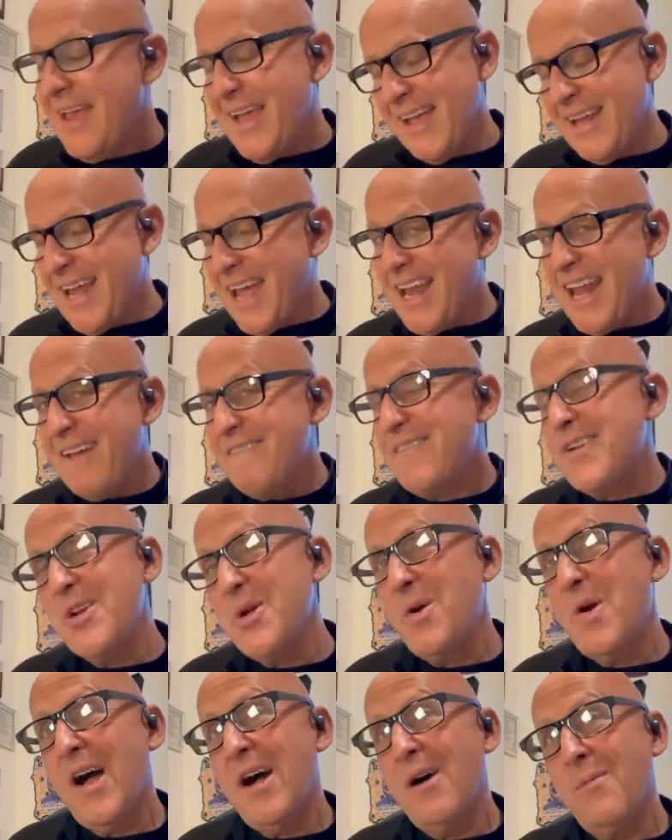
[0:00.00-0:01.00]
And I never
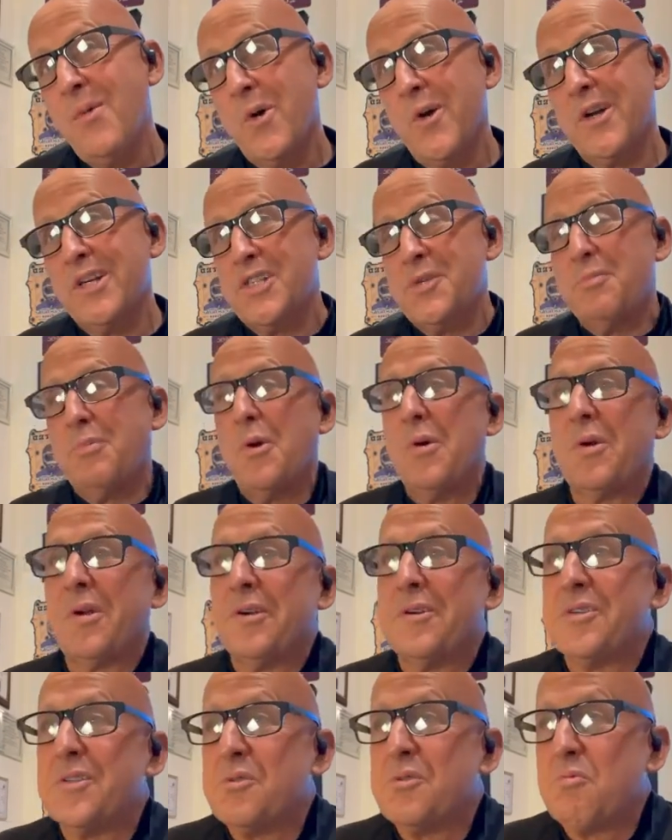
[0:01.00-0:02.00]
knew how mortgage
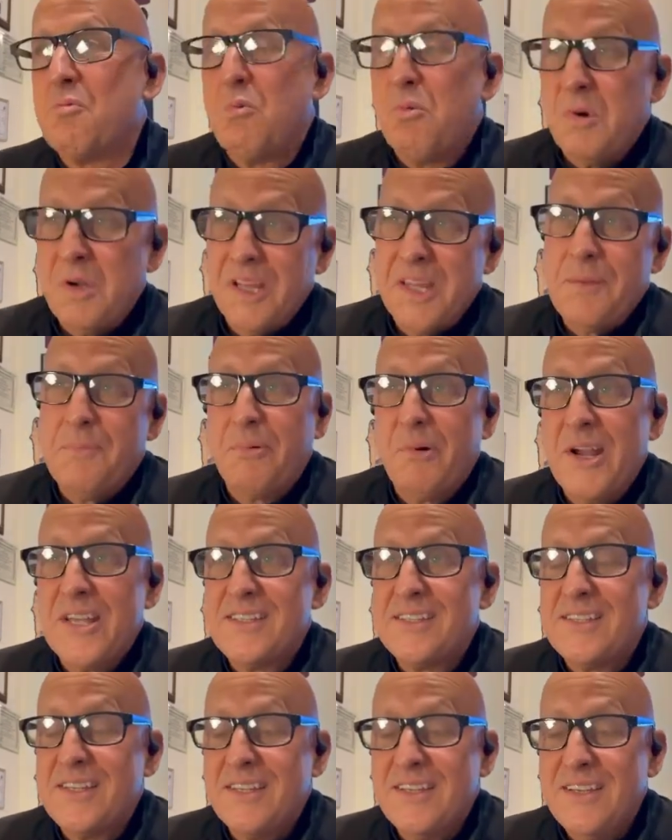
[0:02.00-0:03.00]
brokers really
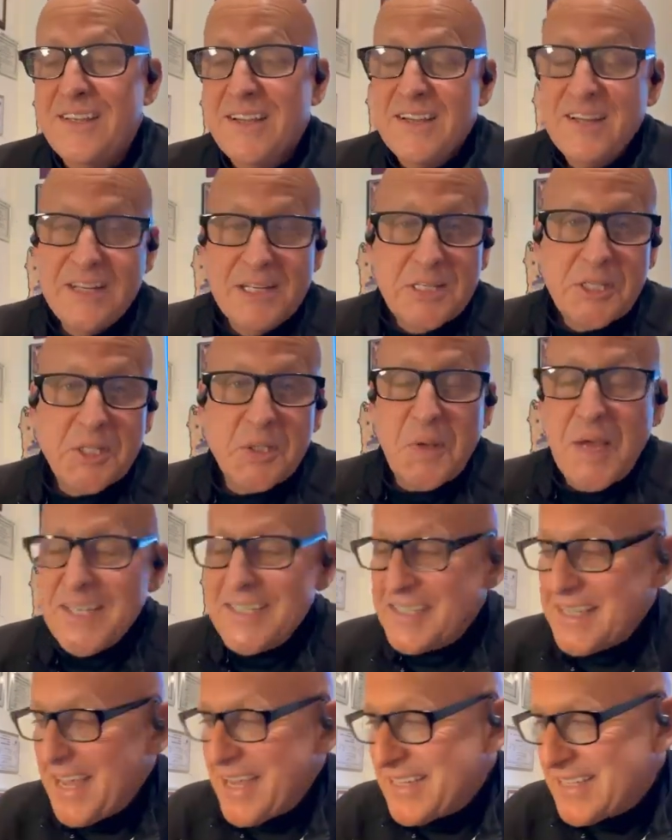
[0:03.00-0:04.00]
priced it. So I
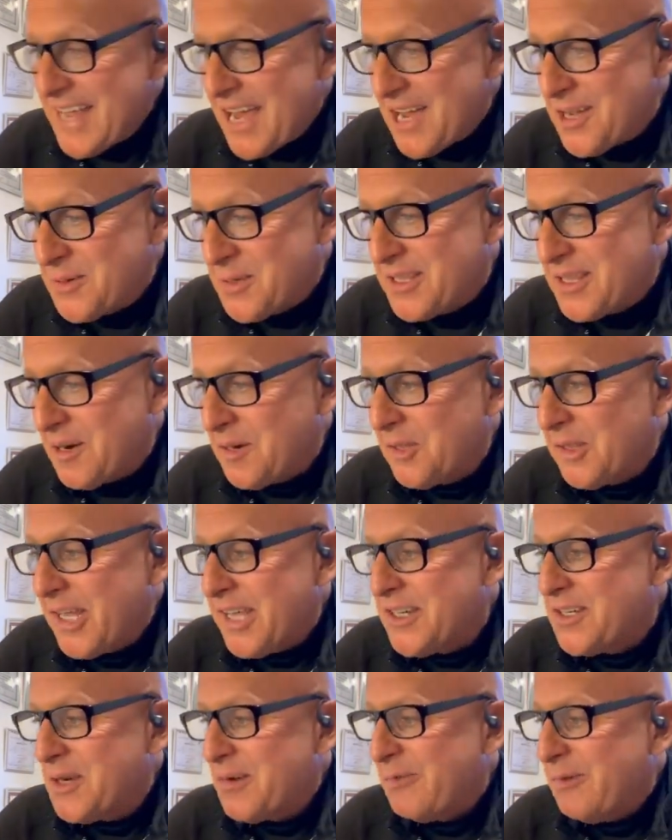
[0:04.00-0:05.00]
sat down with our
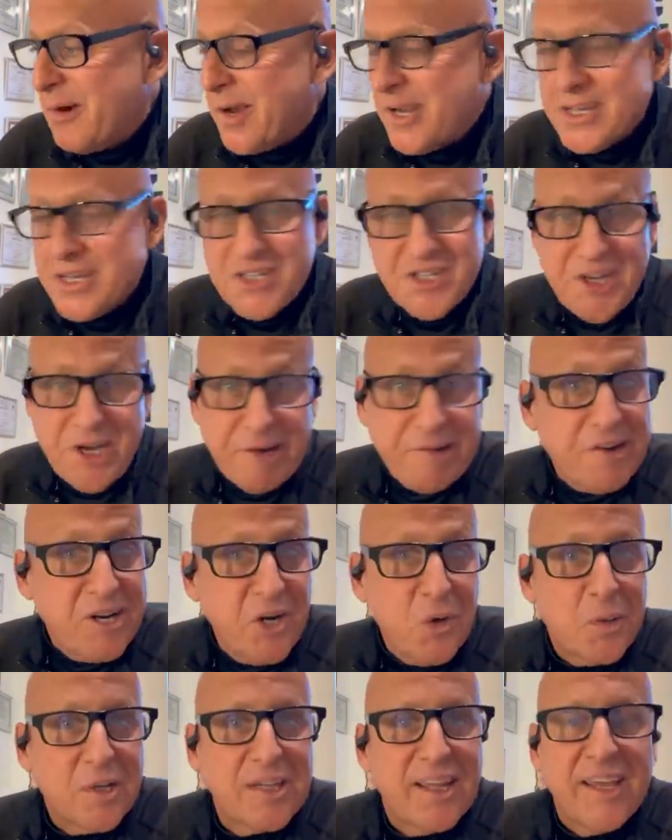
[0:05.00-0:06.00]
lender friend, Jerry
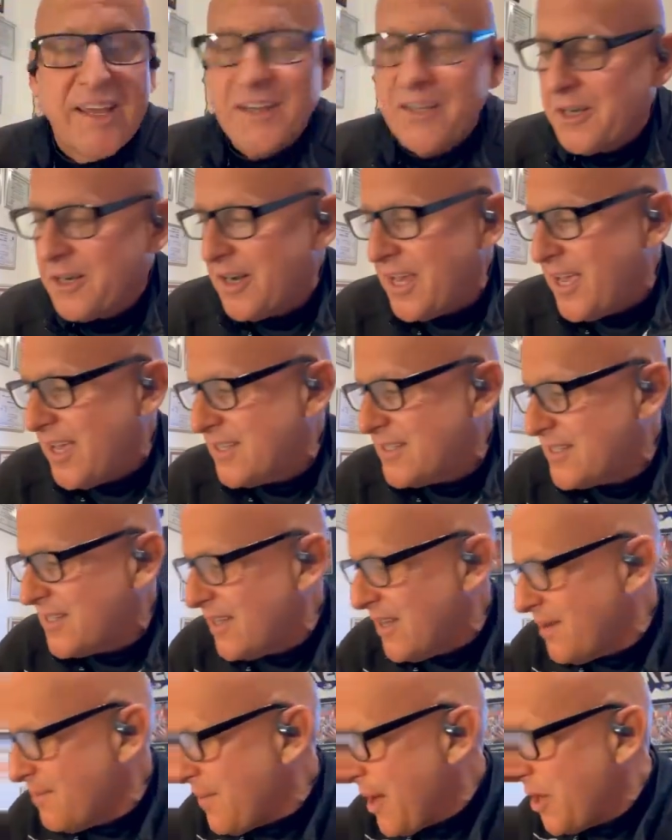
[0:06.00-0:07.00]
Norlander at
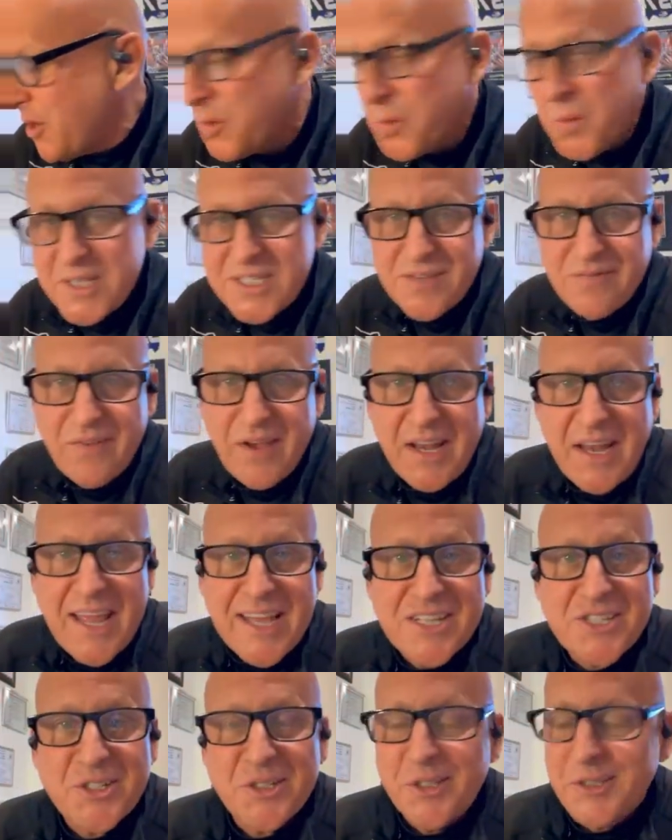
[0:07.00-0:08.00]
Mountain West
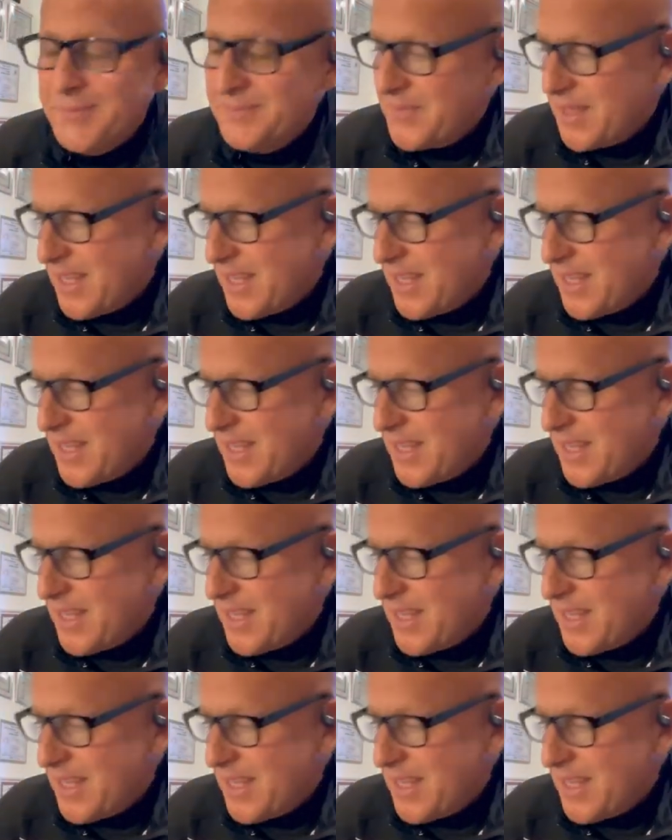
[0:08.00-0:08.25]
Financial.